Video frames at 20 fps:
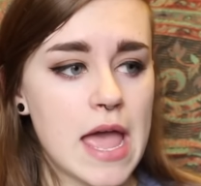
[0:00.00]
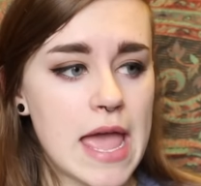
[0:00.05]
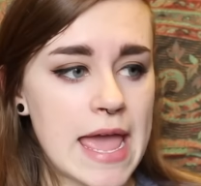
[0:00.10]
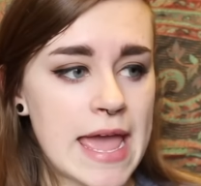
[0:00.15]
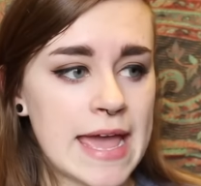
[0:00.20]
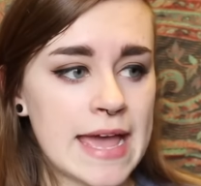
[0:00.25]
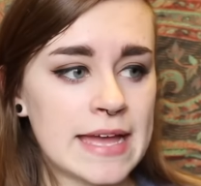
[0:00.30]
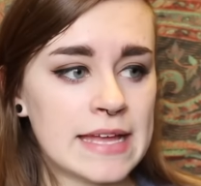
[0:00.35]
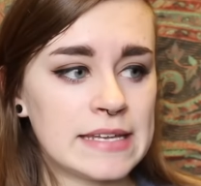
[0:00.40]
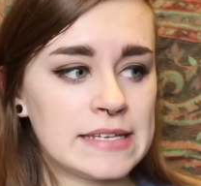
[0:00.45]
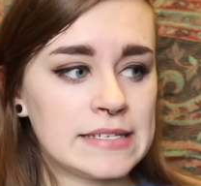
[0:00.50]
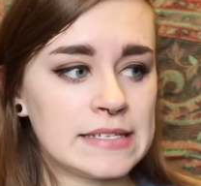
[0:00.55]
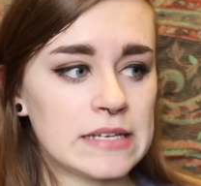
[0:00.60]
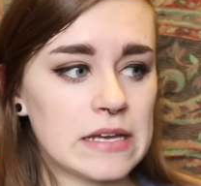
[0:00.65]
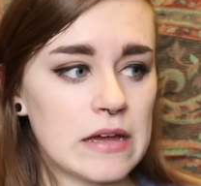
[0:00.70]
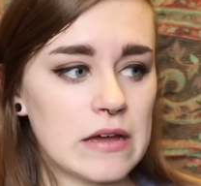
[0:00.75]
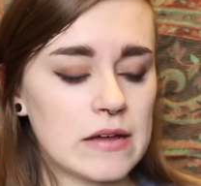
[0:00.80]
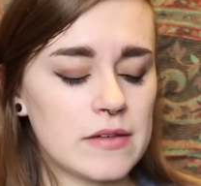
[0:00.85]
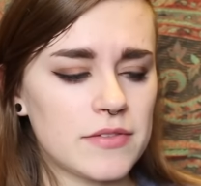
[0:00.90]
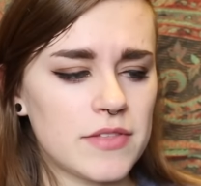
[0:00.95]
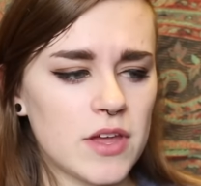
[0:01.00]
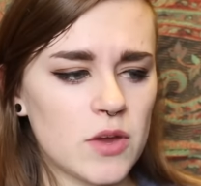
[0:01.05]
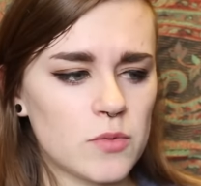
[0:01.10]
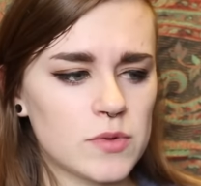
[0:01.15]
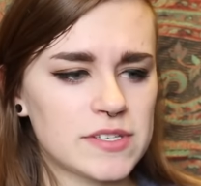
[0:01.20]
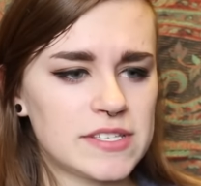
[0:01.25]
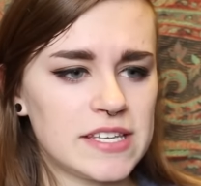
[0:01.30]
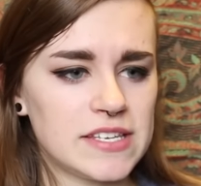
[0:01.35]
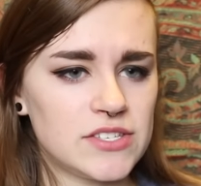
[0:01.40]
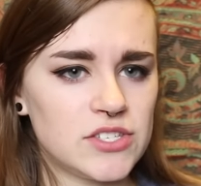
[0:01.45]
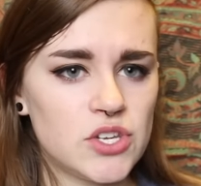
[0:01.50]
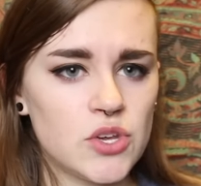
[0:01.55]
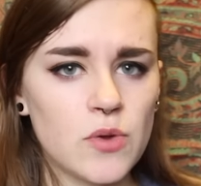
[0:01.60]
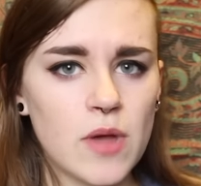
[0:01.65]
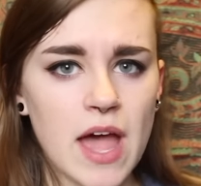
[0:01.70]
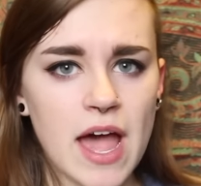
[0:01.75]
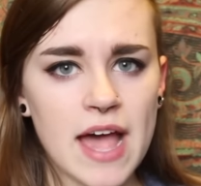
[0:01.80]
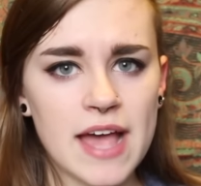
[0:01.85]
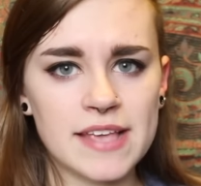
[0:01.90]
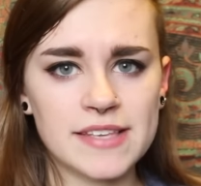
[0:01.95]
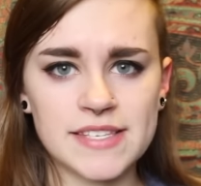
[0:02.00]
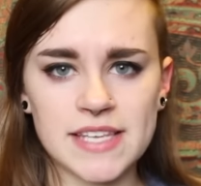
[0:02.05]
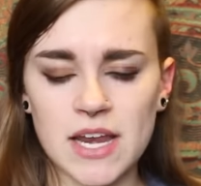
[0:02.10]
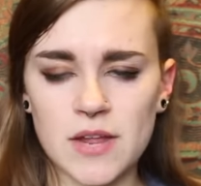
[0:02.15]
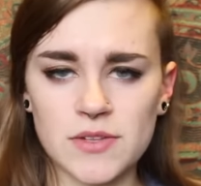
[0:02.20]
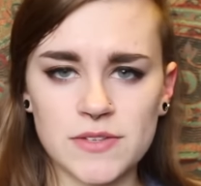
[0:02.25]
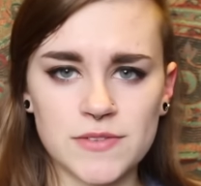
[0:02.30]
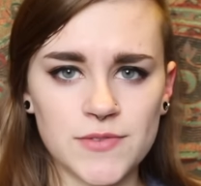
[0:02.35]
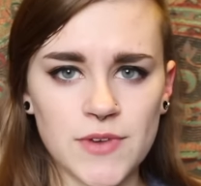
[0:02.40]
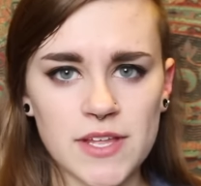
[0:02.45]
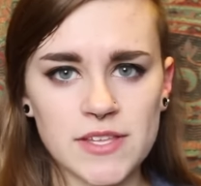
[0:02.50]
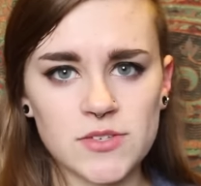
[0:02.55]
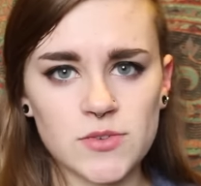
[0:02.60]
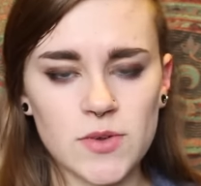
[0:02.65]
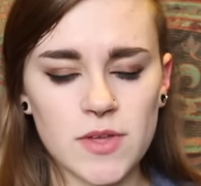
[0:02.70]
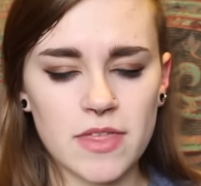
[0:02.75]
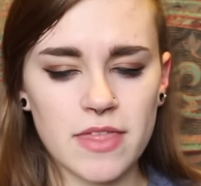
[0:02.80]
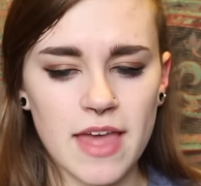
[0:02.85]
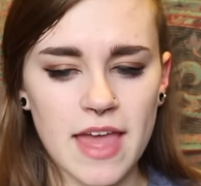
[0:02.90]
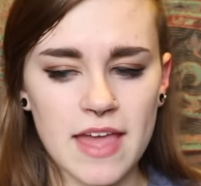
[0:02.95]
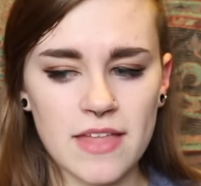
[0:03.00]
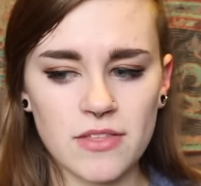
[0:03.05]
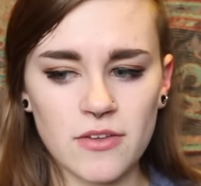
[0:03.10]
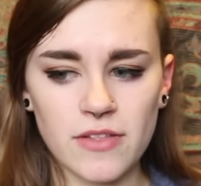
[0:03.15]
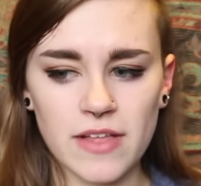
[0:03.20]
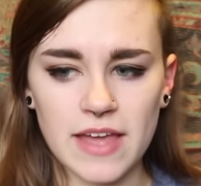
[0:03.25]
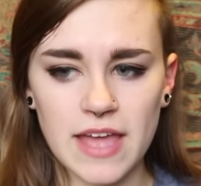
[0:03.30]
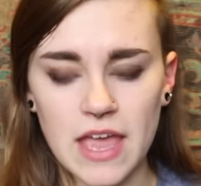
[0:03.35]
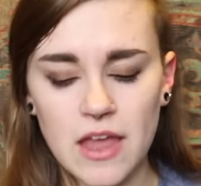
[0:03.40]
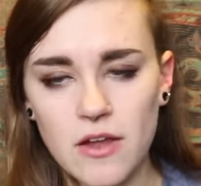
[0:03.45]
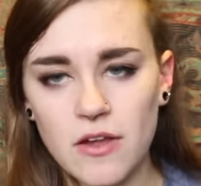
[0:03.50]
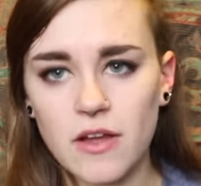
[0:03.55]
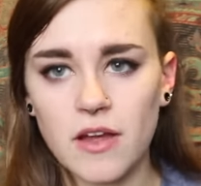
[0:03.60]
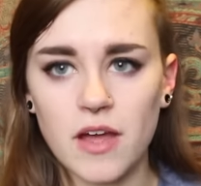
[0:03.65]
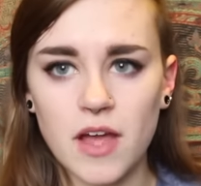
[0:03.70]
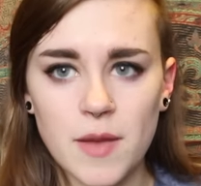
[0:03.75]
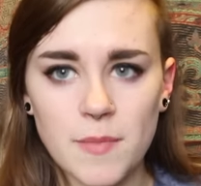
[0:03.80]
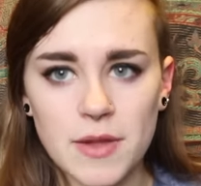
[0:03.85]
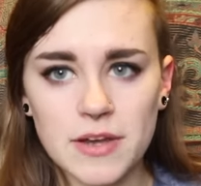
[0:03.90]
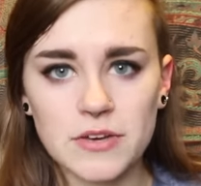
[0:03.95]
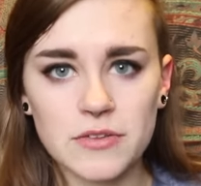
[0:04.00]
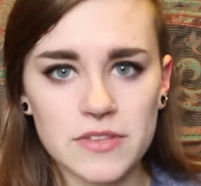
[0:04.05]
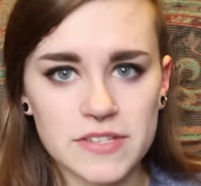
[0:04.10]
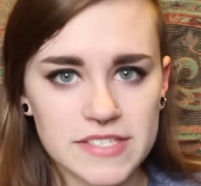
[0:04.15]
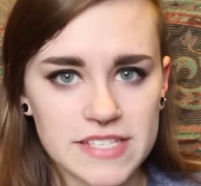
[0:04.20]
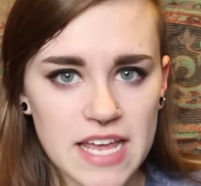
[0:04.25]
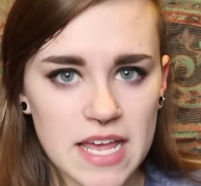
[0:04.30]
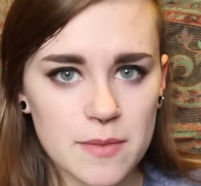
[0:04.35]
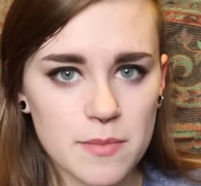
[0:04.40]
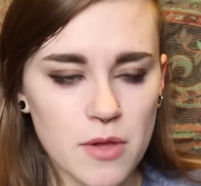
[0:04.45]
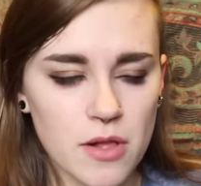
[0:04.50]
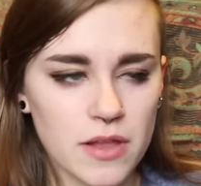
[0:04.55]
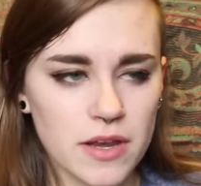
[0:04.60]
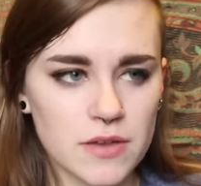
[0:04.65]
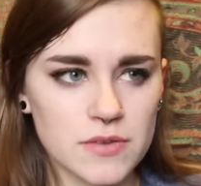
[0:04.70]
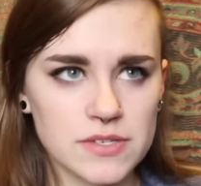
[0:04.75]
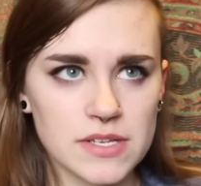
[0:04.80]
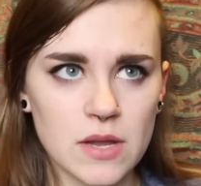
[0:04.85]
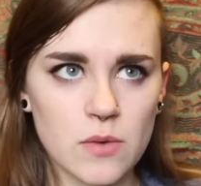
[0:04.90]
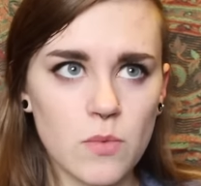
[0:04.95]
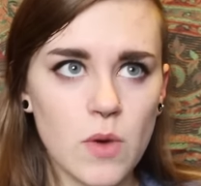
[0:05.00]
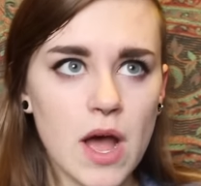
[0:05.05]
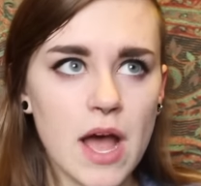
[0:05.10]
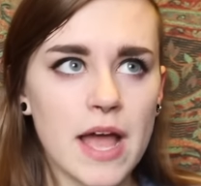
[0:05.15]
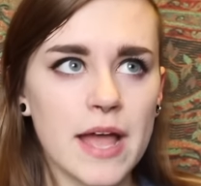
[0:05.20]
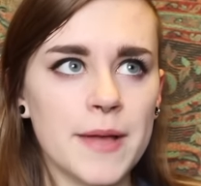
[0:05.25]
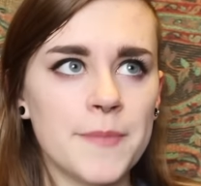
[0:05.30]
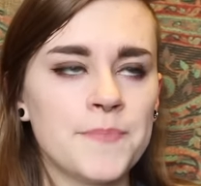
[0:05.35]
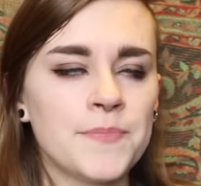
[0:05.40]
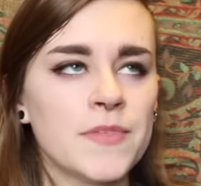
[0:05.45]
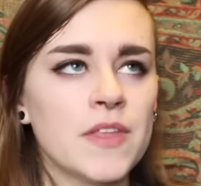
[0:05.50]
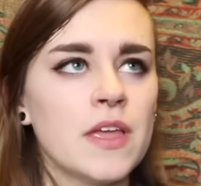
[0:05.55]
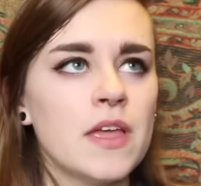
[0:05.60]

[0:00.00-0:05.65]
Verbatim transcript: And there was these two guys that I was friends with and they're like, Ericka, come under this table. And I was like, why?